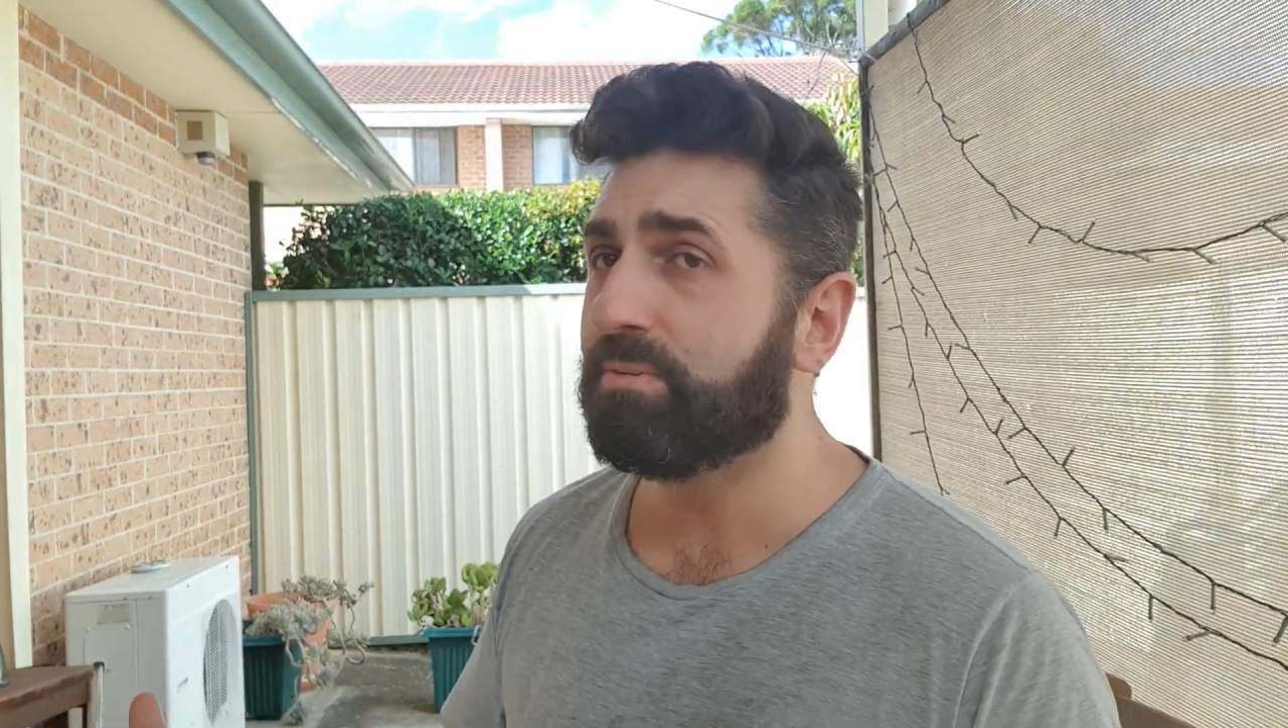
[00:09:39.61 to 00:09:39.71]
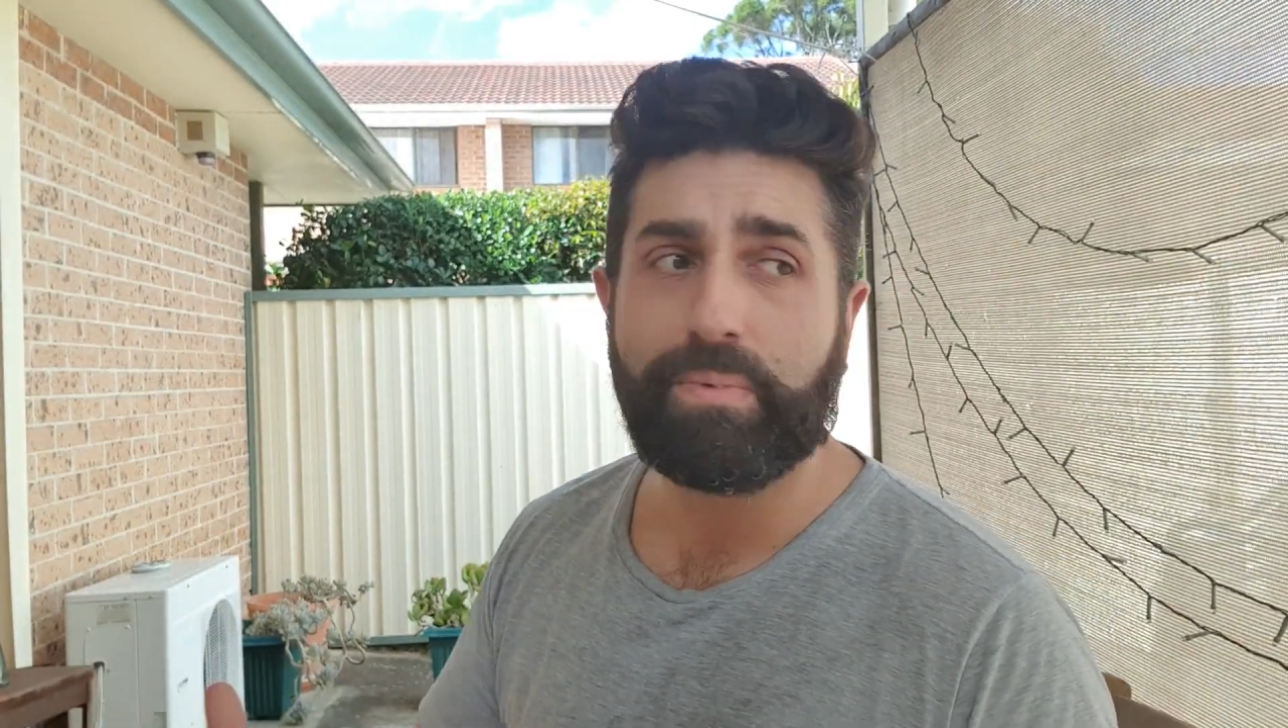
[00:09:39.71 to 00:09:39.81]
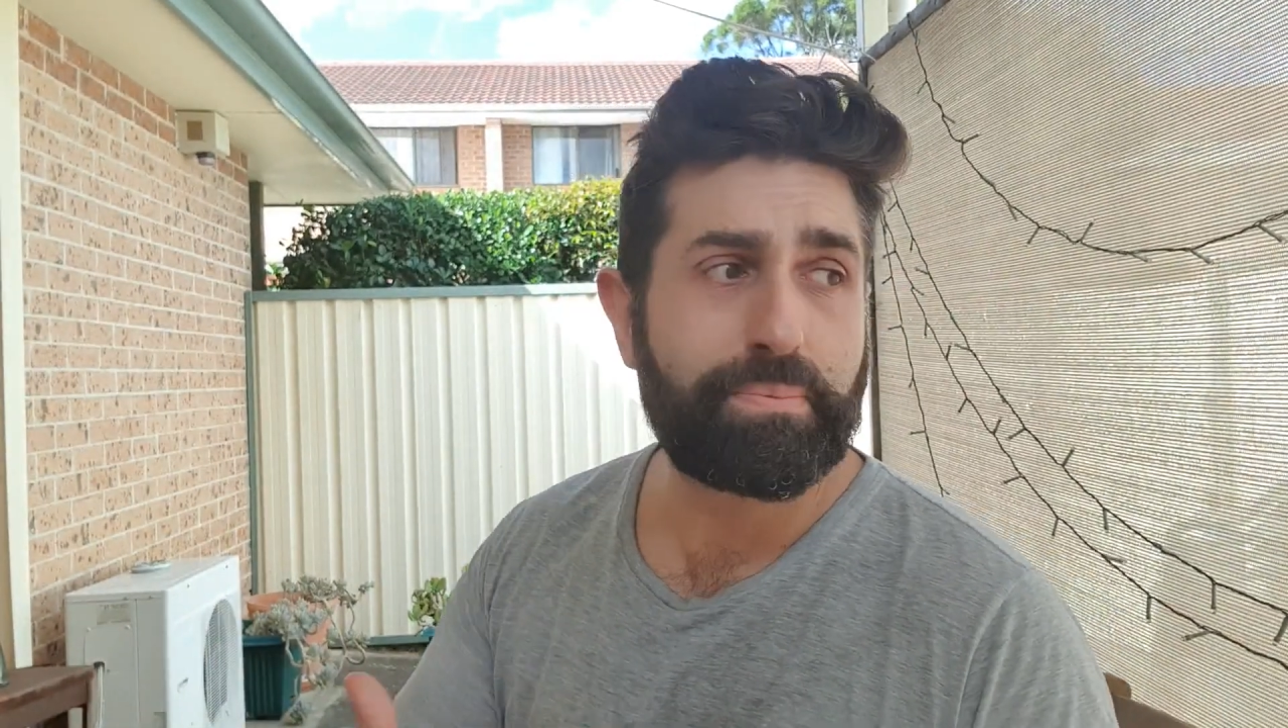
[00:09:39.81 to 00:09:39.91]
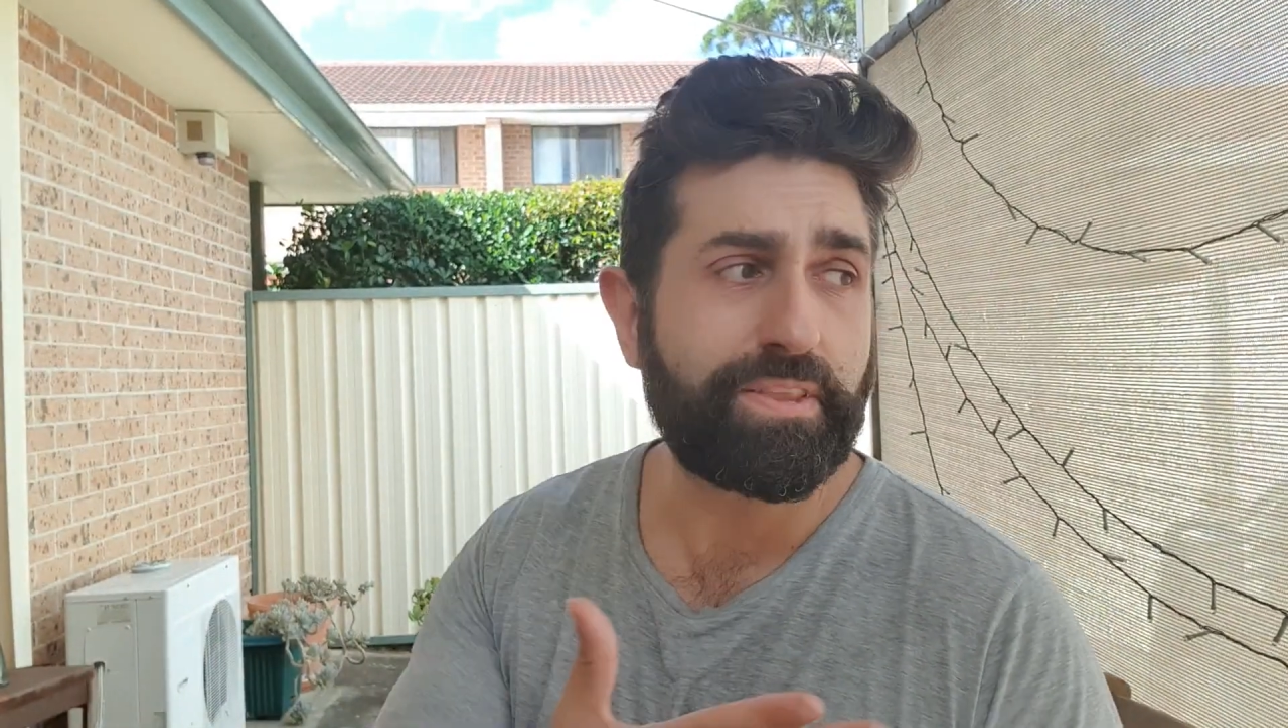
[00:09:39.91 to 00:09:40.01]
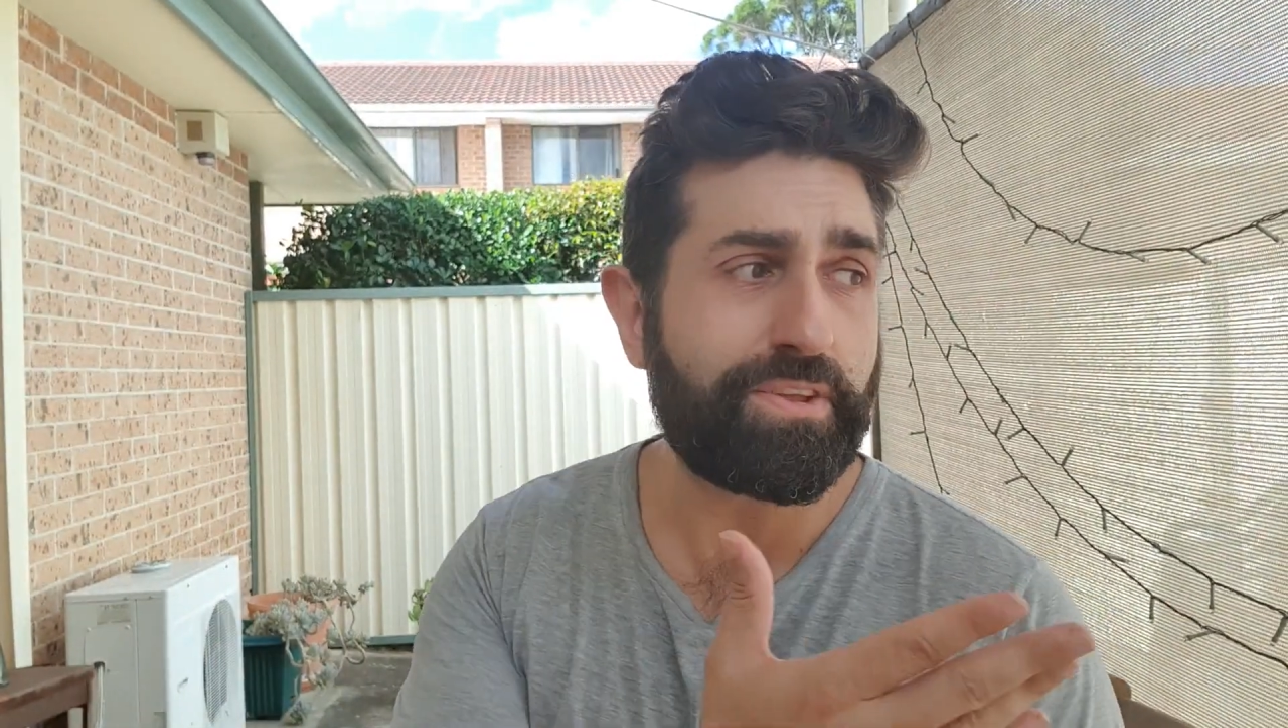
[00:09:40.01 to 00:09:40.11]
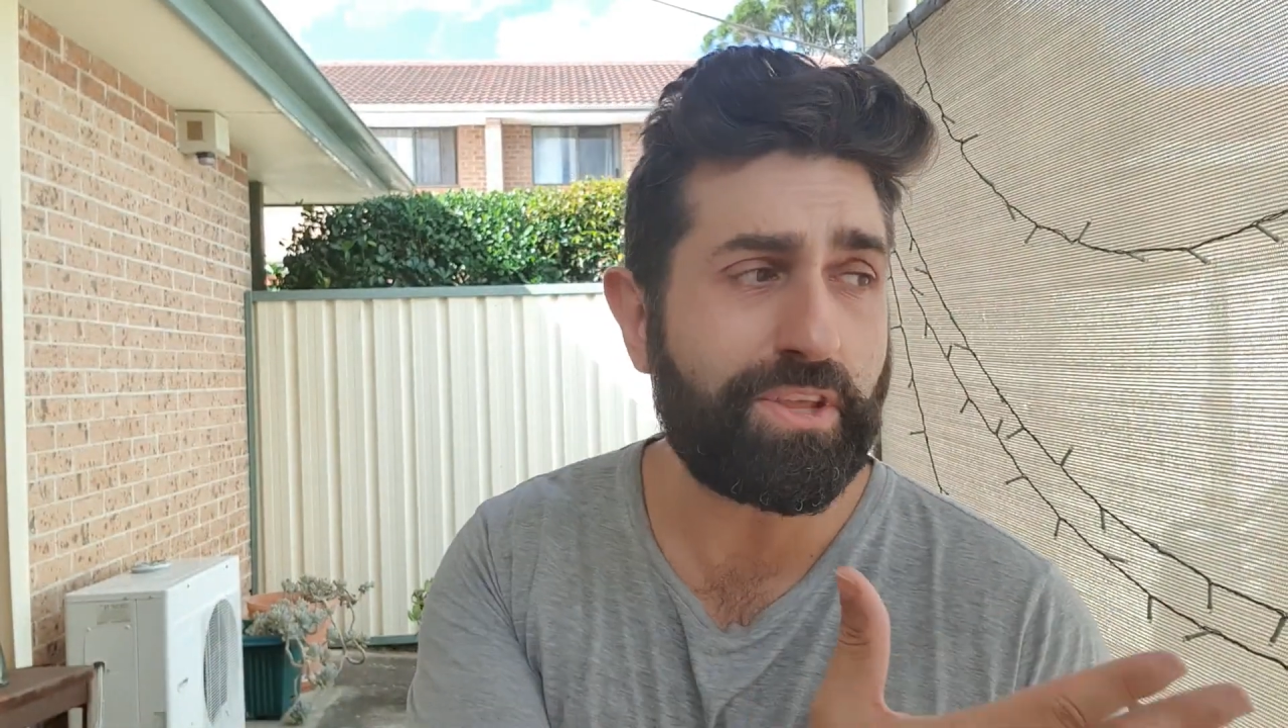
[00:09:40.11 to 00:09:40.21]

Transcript: if my brother